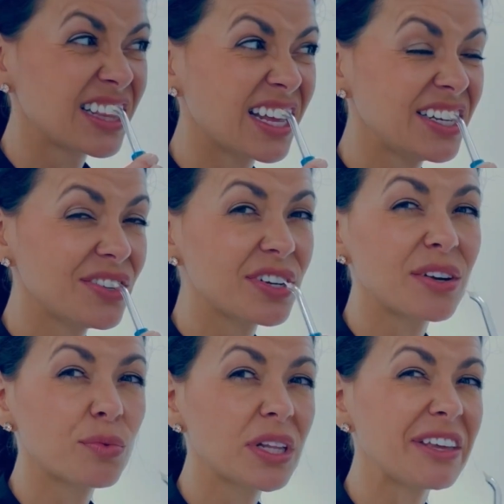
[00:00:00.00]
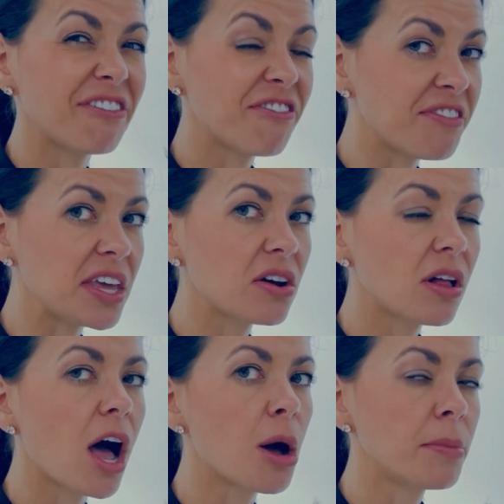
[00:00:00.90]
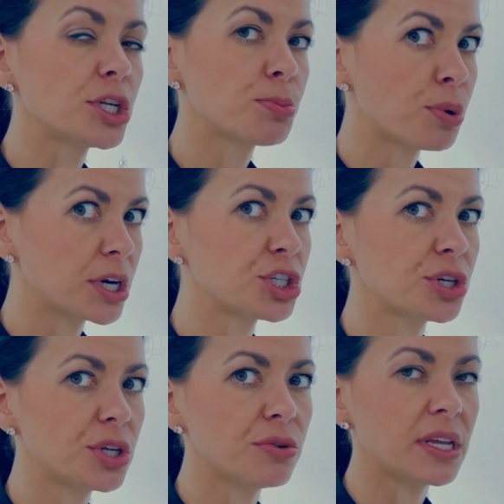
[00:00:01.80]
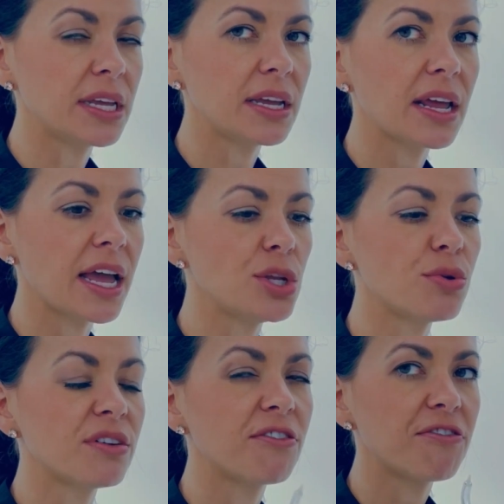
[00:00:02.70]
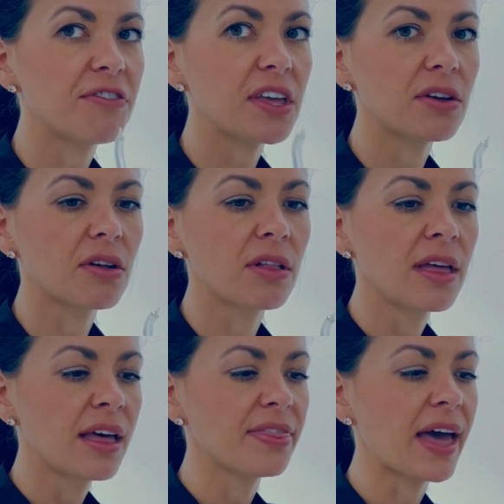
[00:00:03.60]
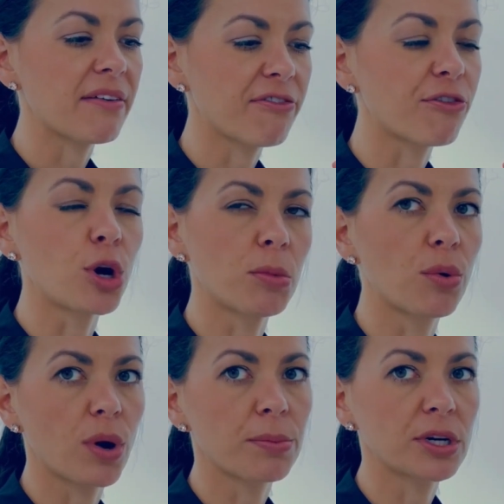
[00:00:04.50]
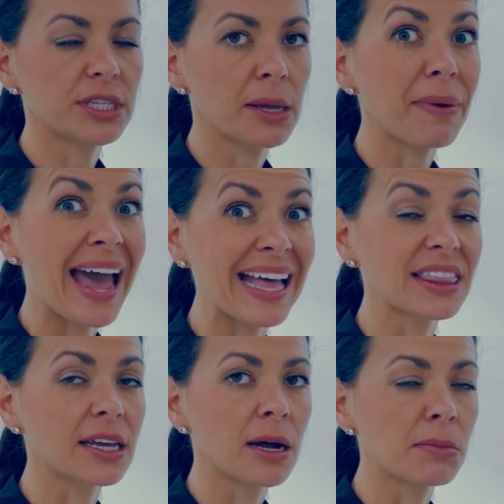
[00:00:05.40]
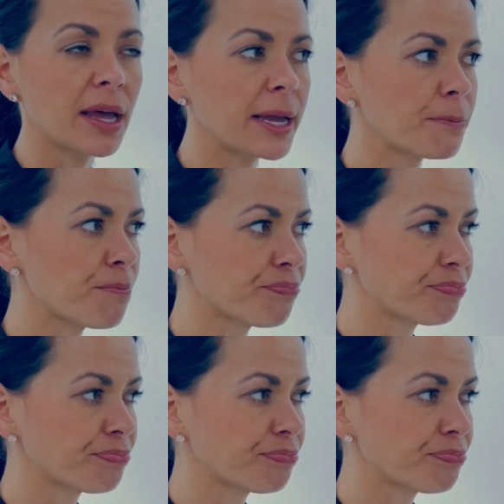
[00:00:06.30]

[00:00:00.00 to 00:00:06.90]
Then you can really feel how much pressure you need, and you can feel that firmer rubber tip at the gum line.